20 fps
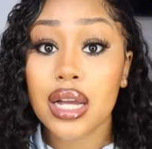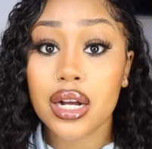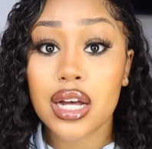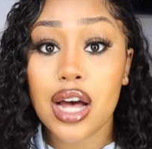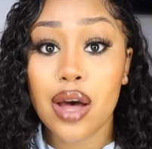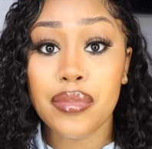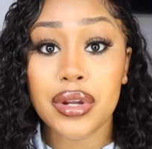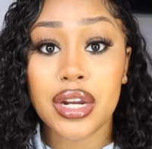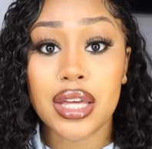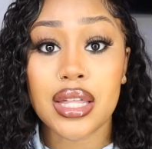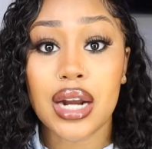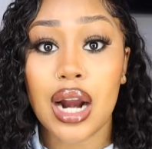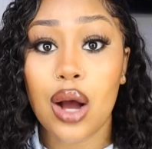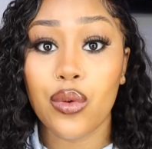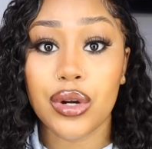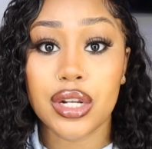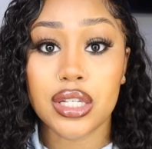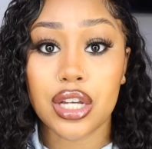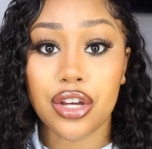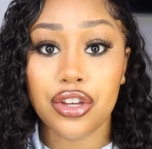hair company that I
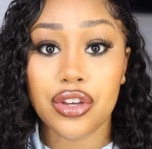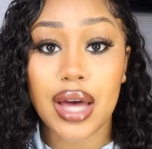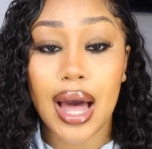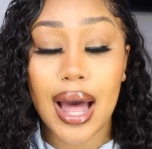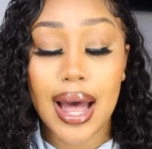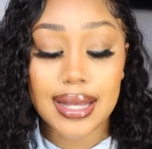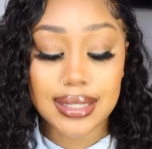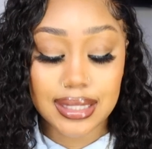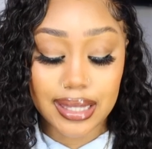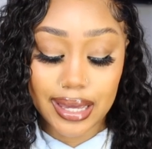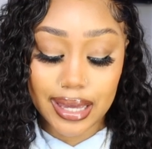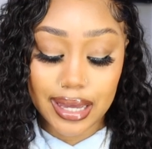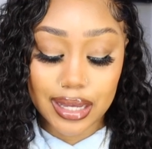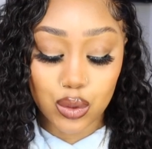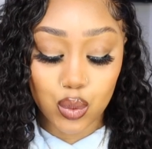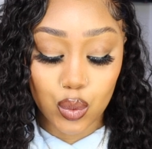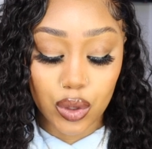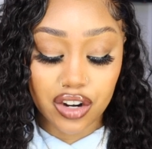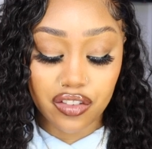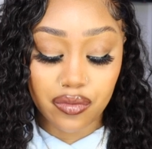want to tell you guys
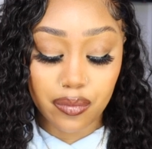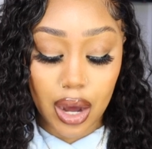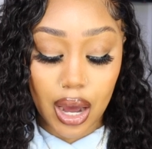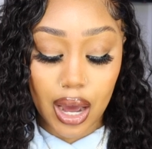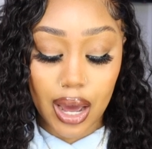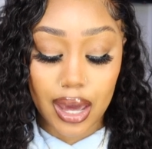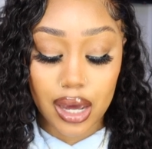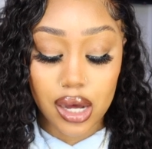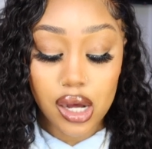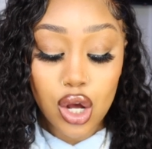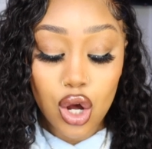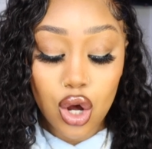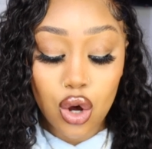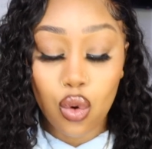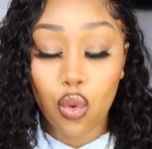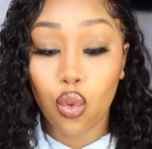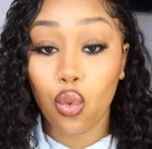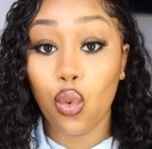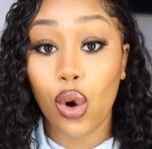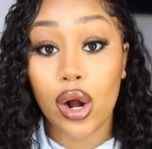is one of my
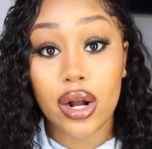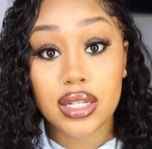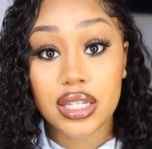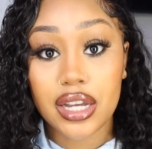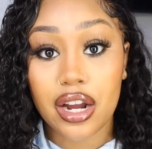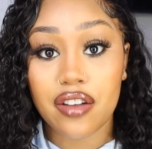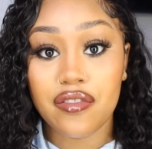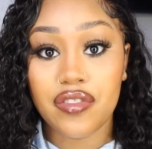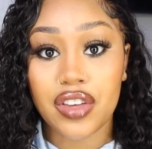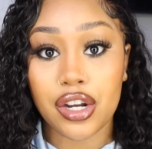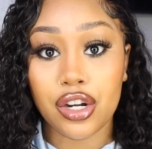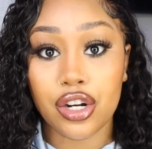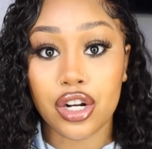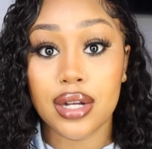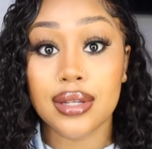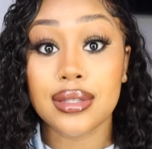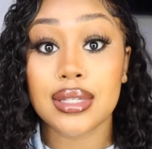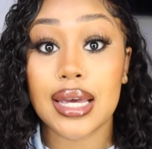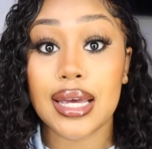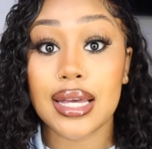worst hair
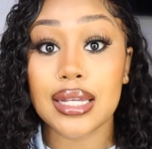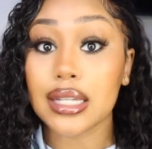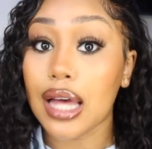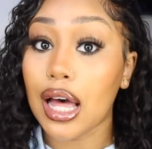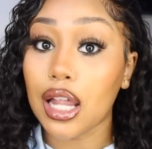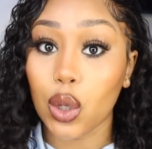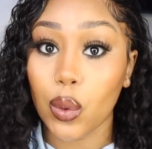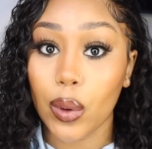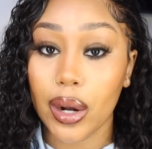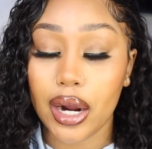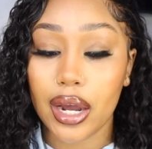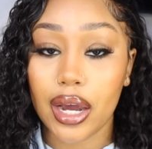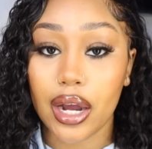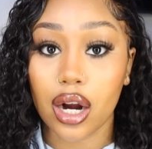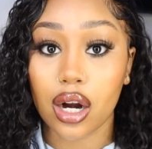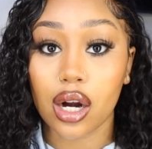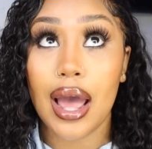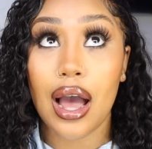vendors is Elleware Hair.